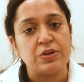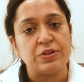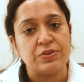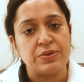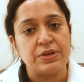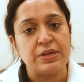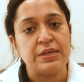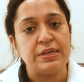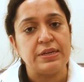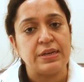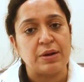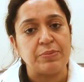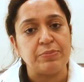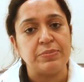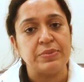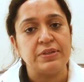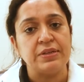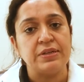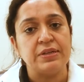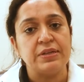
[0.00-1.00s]
3 in
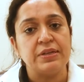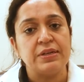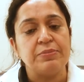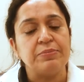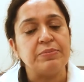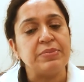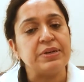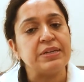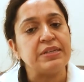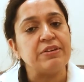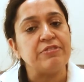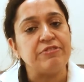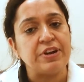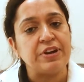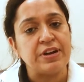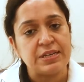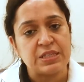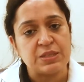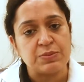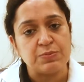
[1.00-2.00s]
number, but they are
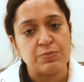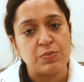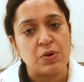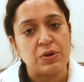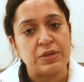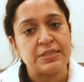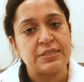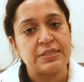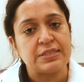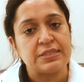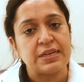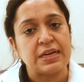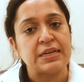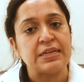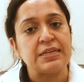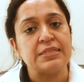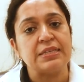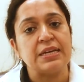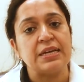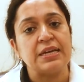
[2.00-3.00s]
very small in
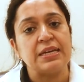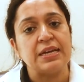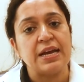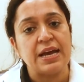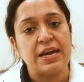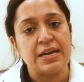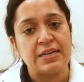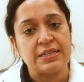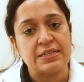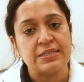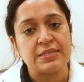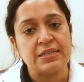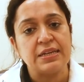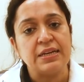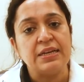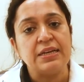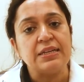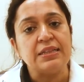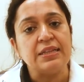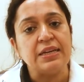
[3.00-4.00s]
size, and hence
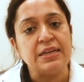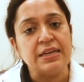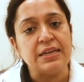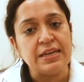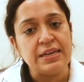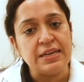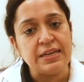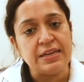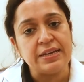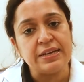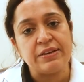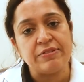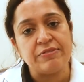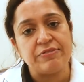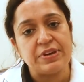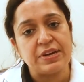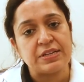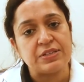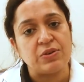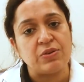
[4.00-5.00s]
the healing
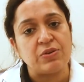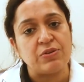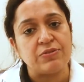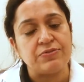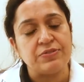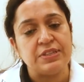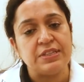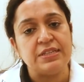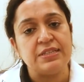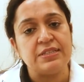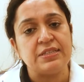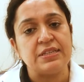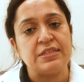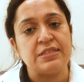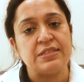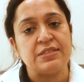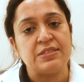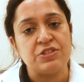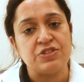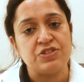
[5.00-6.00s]
effect of these
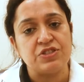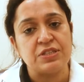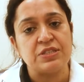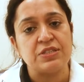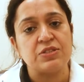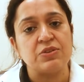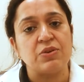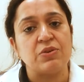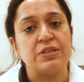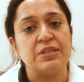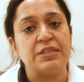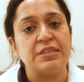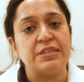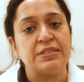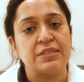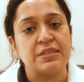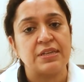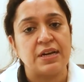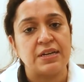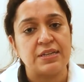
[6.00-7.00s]
incisions or these
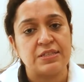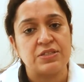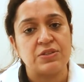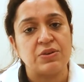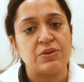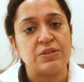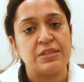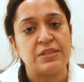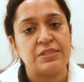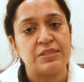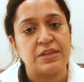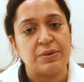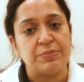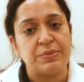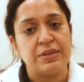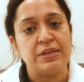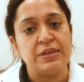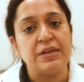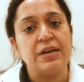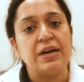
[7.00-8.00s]
cuts on the
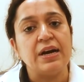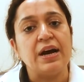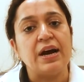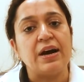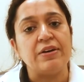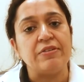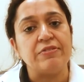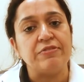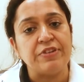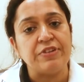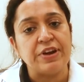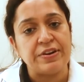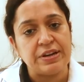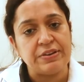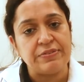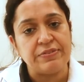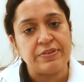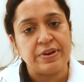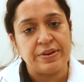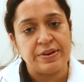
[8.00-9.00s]
tummy are very,
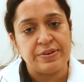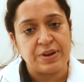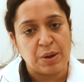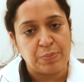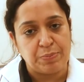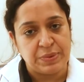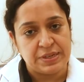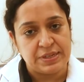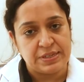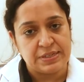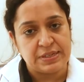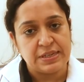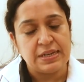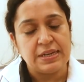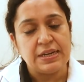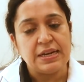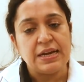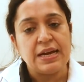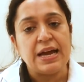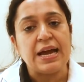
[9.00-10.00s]
very rapid.
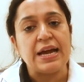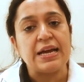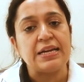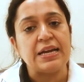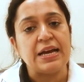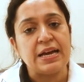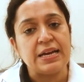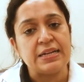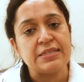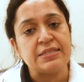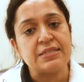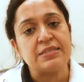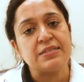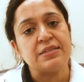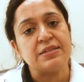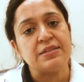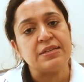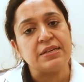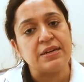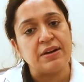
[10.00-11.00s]
And hence the
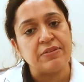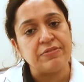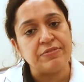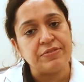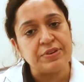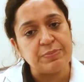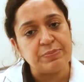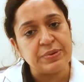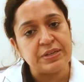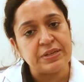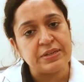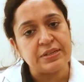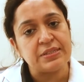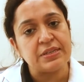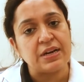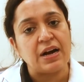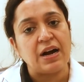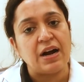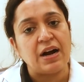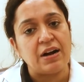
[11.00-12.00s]
recovery
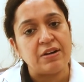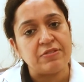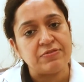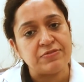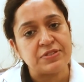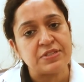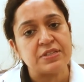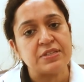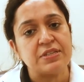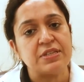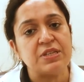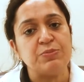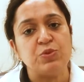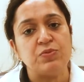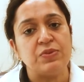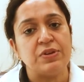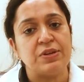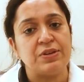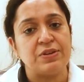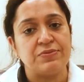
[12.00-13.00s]
period after
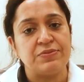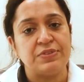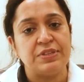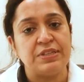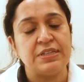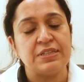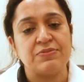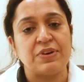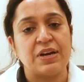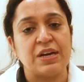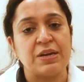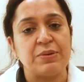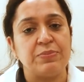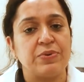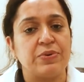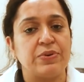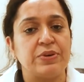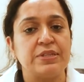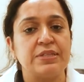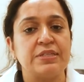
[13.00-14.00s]
removal of these
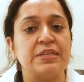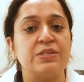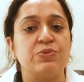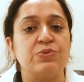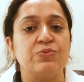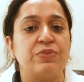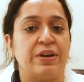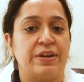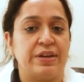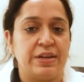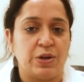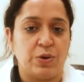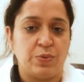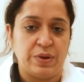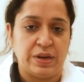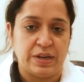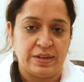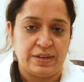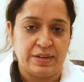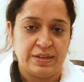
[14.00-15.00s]
fibroids is very
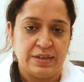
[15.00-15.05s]
quick.